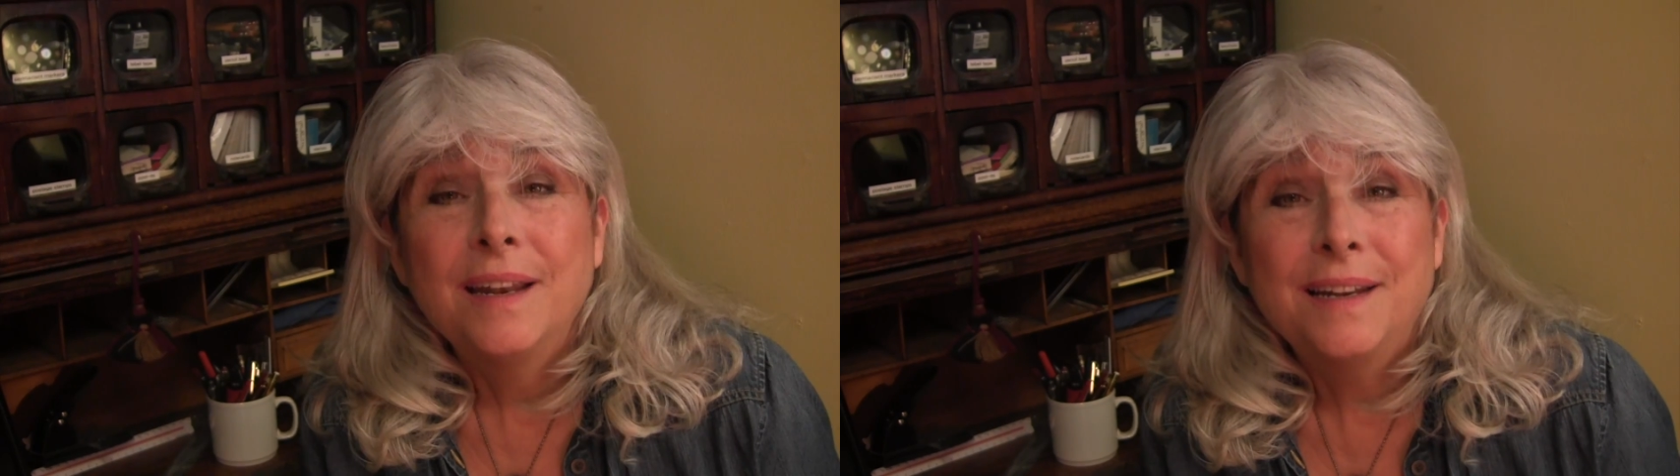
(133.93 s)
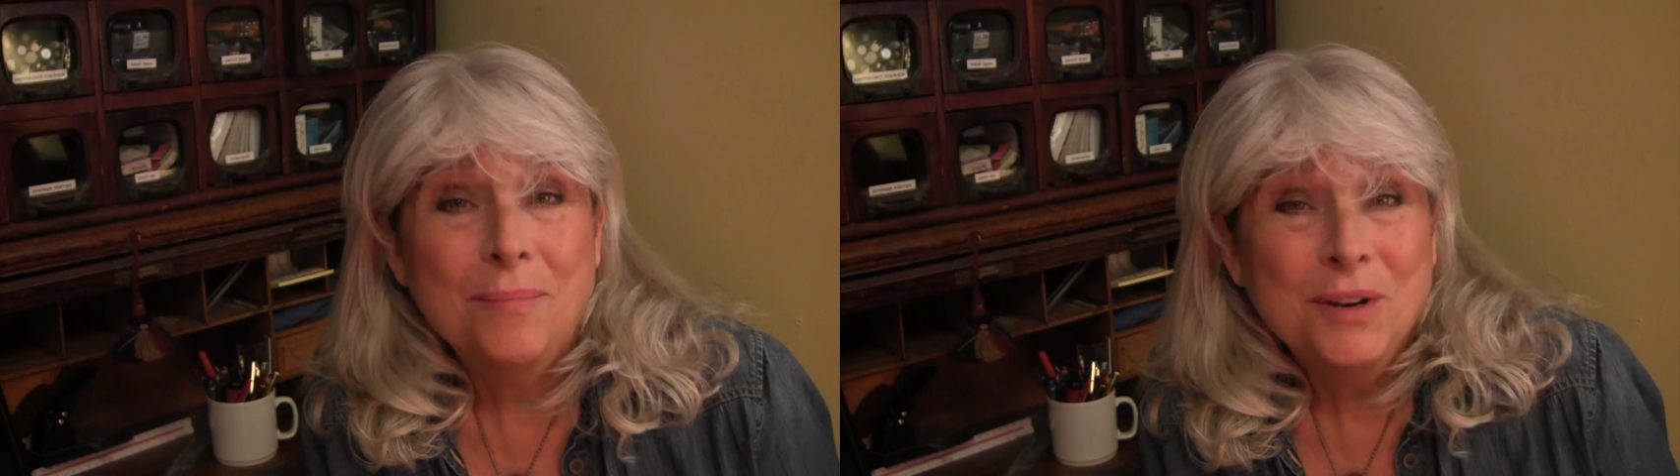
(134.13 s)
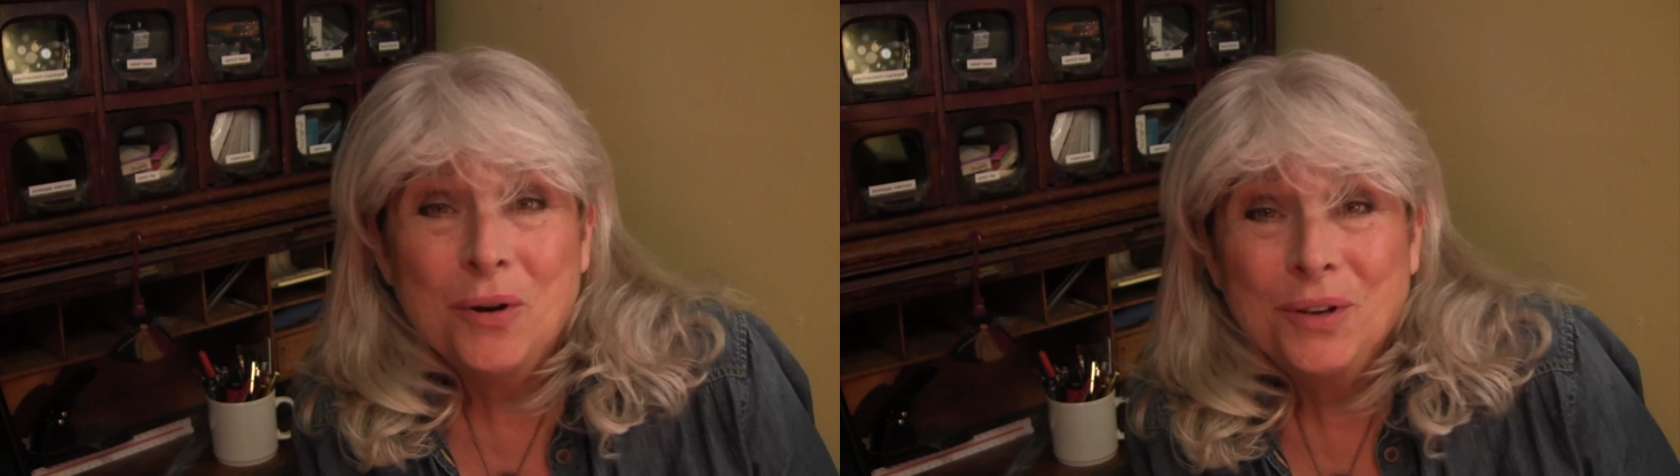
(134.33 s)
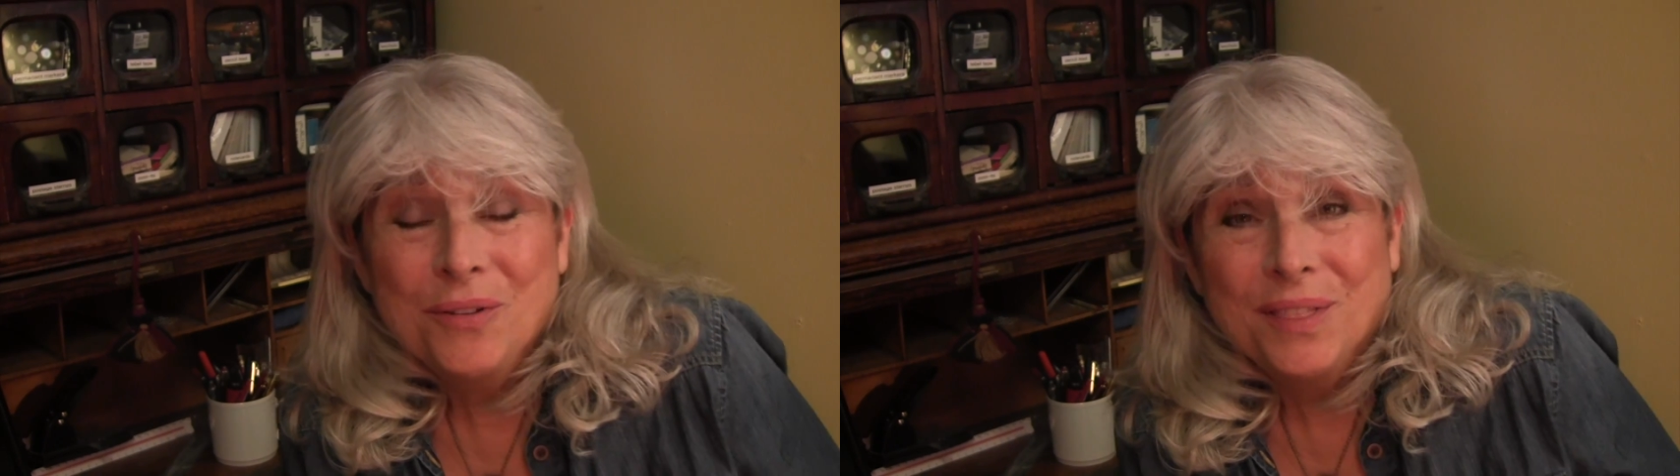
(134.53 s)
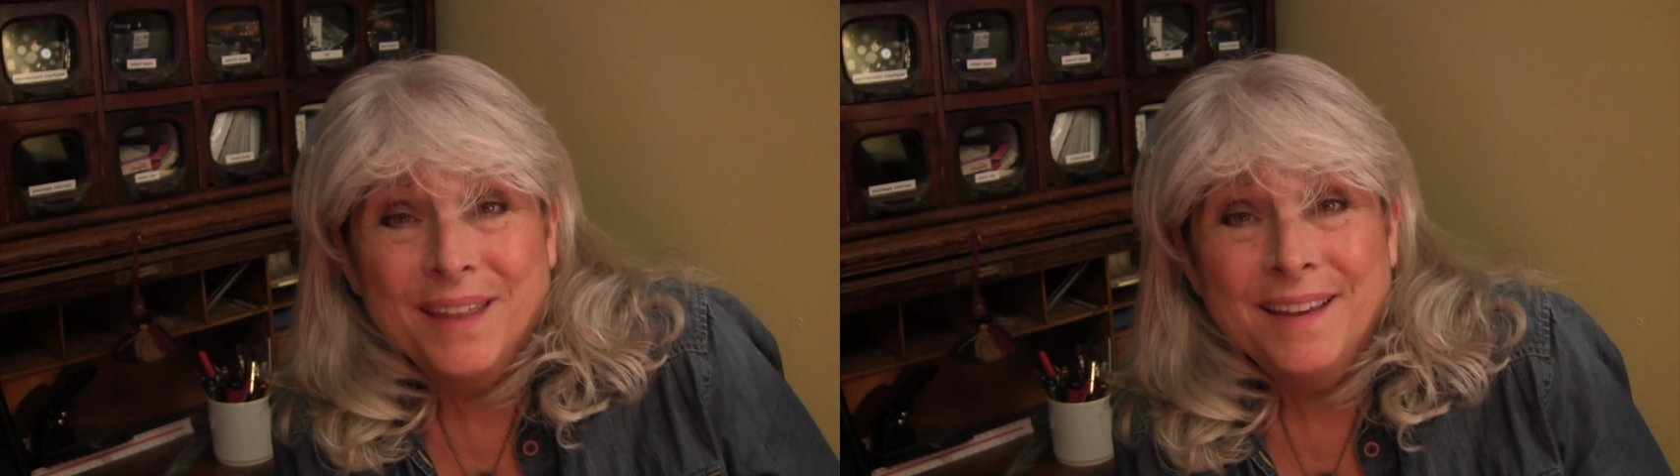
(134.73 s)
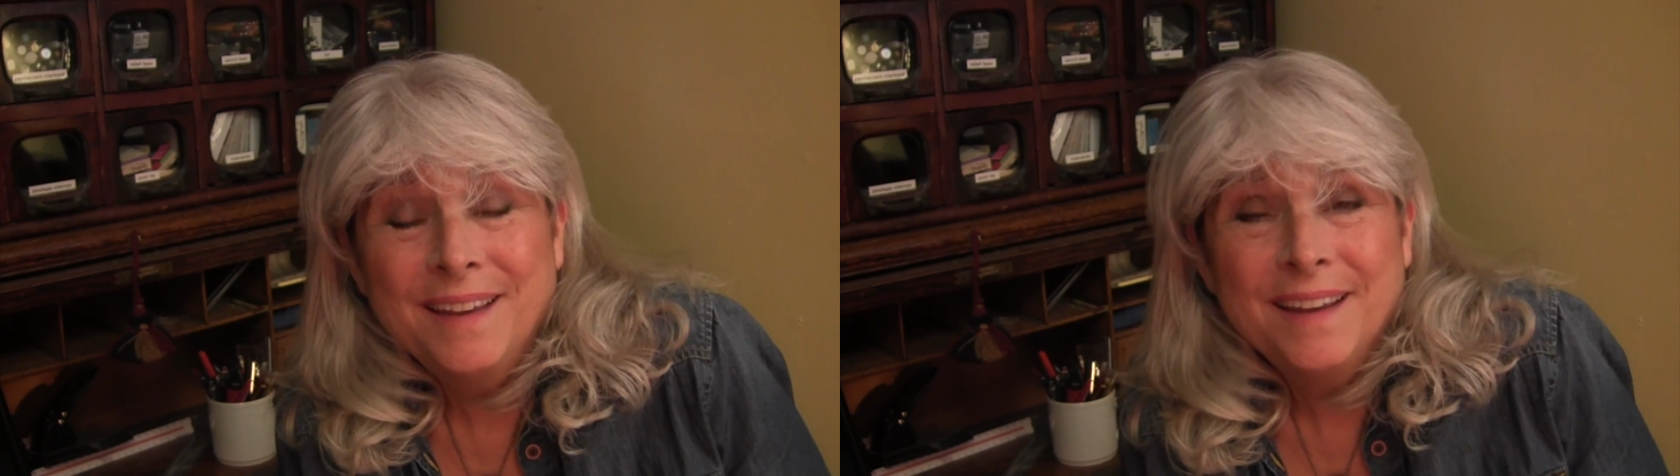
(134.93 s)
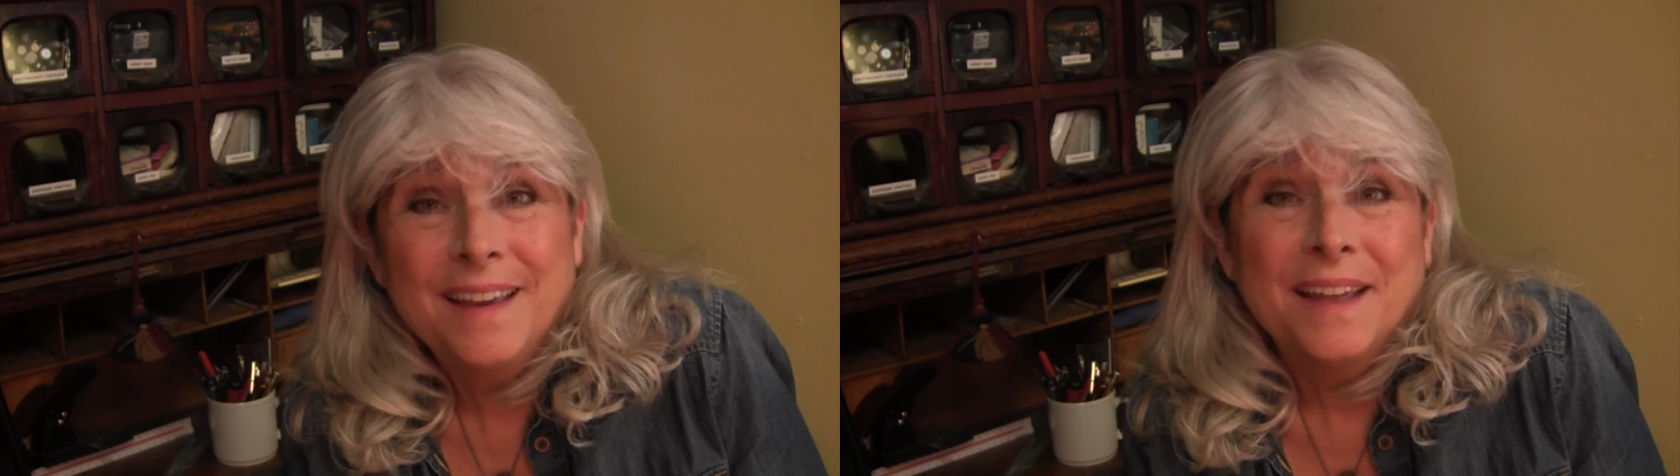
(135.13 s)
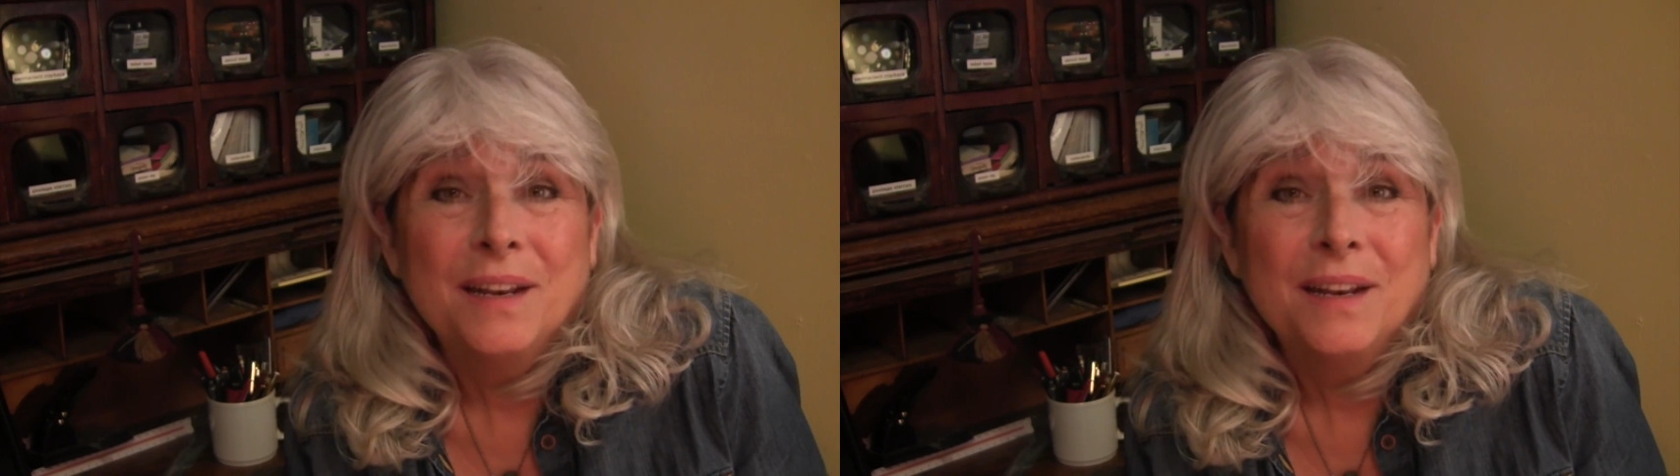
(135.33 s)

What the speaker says: Let me know what you think,